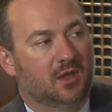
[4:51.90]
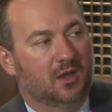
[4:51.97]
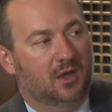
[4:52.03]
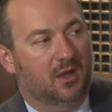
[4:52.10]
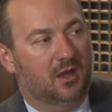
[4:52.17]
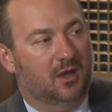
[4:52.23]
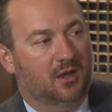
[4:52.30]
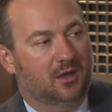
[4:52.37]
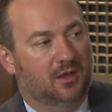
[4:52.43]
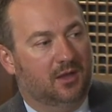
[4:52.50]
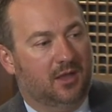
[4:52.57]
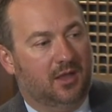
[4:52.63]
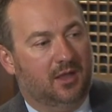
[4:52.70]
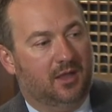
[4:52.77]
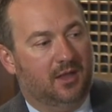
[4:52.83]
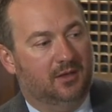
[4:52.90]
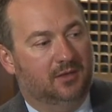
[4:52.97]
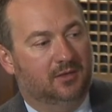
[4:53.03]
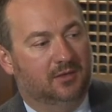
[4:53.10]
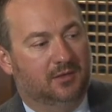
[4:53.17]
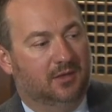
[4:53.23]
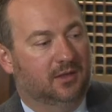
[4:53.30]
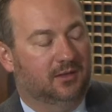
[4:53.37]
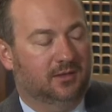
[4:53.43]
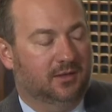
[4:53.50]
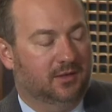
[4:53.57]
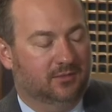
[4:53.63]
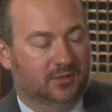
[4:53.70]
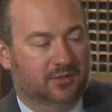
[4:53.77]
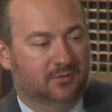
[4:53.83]
Uh, and you, you,
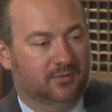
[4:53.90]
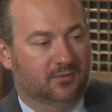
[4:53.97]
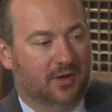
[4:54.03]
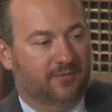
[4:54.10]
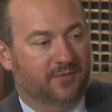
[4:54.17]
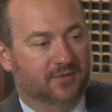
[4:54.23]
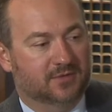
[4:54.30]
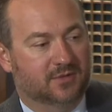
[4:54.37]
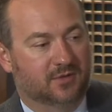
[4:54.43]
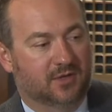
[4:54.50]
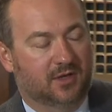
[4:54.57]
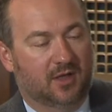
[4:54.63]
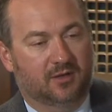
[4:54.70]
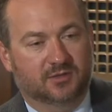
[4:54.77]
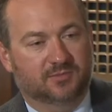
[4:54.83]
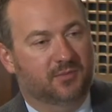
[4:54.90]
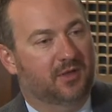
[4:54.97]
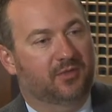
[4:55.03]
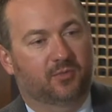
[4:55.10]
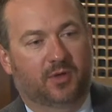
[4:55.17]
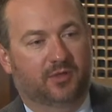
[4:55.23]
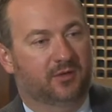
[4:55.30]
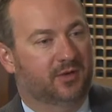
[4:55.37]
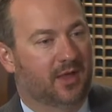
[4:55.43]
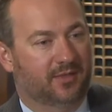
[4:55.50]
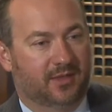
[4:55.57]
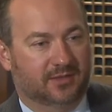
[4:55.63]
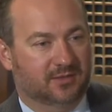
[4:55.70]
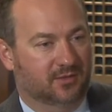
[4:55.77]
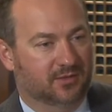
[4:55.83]
know you reference thirty dollars a month, whether or not
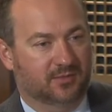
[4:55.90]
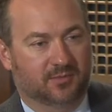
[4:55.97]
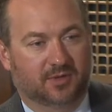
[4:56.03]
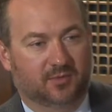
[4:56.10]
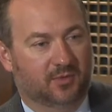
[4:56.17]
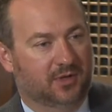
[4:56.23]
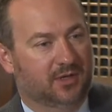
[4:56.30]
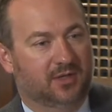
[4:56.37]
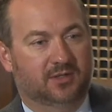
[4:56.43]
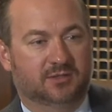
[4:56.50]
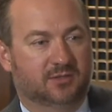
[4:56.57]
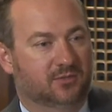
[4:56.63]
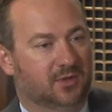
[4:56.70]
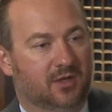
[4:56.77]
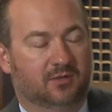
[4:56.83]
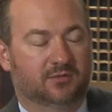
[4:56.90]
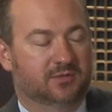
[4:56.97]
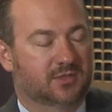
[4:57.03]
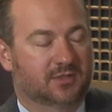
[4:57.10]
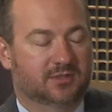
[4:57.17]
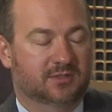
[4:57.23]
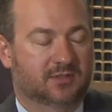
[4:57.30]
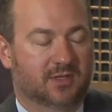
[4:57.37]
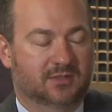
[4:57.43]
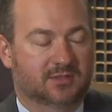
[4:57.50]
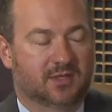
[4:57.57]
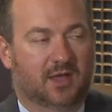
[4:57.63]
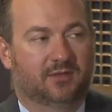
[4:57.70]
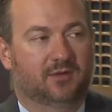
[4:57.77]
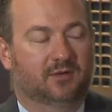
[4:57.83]
that's ultimately what it is, who knows? That's
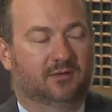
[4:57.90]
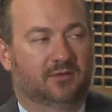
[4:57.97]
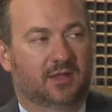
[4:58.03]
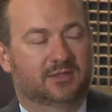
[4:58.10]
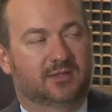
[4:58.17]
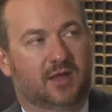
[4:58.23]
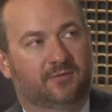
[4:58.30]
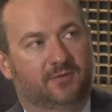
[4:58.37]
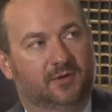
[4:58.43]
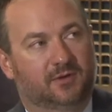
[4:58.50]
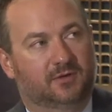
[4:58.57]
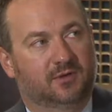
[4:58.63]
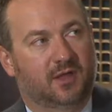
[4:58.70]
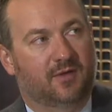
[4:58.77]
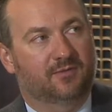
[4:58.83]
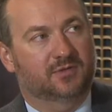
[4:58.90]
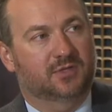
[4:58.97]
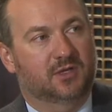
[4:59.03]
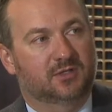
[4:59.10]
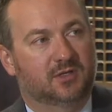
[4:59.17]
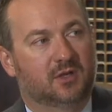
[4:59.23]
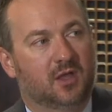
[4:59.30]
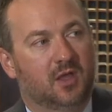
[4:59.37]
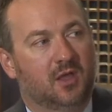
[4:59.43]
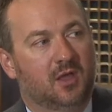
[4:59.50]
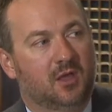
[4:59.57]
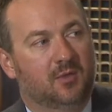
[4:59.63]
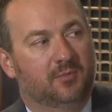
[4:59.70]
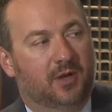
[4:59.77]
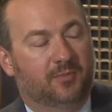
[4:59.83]
that's neither that's not for conversation.
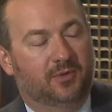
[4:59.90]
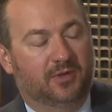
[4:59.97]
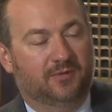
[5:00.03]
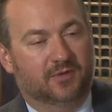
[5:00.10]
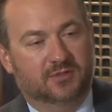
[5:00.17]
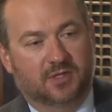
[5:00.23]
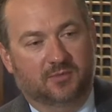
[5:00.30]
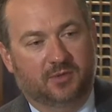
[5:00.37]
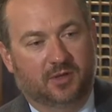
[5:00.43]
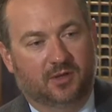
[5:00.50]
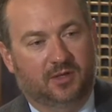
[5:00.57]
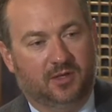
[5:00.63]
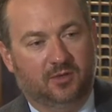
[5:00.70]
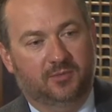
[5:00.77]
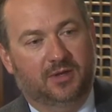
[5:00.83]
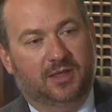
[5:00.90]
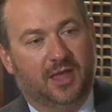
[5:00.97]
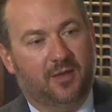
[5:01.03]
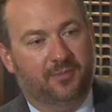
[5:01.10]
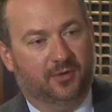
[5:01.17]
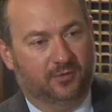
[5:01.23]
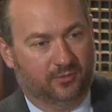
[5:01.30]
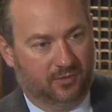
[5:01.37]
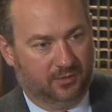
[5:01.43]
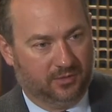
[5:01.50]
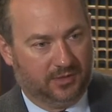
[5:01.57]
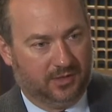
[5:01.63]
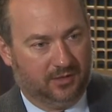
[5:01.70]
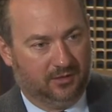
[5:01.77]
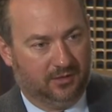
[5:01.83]
But I believe there's going to be a human capital role
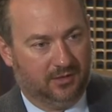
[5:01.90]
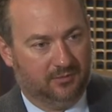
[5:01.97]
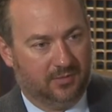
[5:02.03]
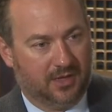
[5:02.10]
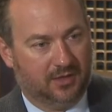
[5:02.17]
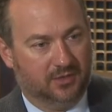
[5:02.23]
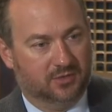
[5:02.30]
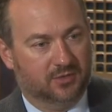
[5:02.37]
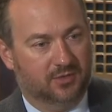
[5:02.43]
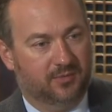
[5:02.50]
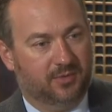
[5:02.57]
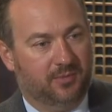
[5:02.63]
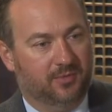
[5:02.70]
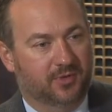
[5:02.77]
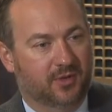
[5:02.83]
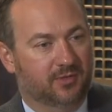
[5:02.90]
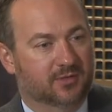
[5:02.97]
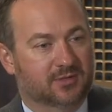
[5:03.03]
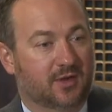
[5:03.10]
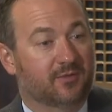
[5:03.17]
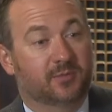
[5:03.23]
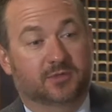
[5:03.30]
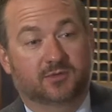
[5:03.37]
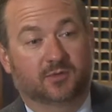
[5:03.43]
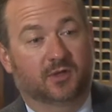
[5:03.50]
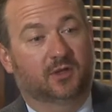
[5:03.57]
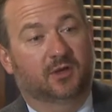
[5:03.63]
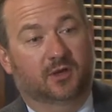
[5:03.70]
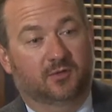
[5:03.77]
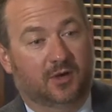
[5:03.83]
here in making sure that people know this government's really good at